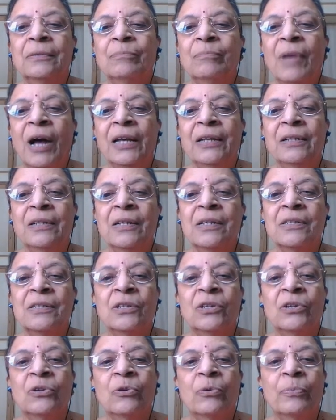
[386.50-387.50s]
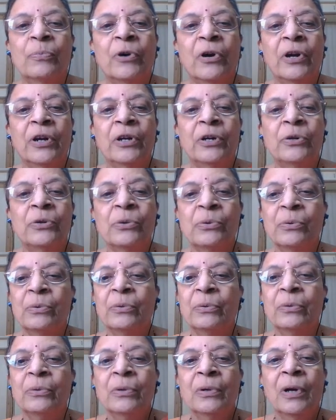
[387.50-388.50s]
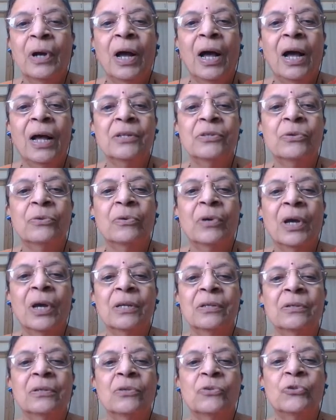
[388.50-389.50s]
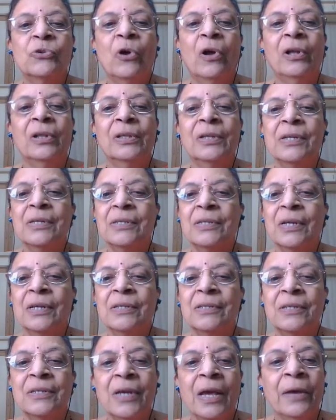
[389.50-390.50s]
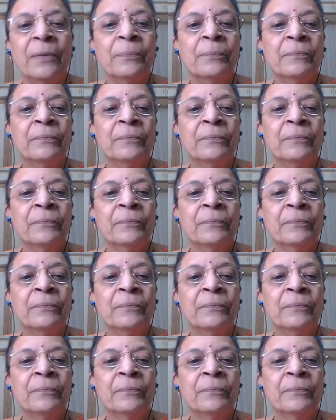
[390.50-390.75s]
minus 0.2. As you can solve this and see.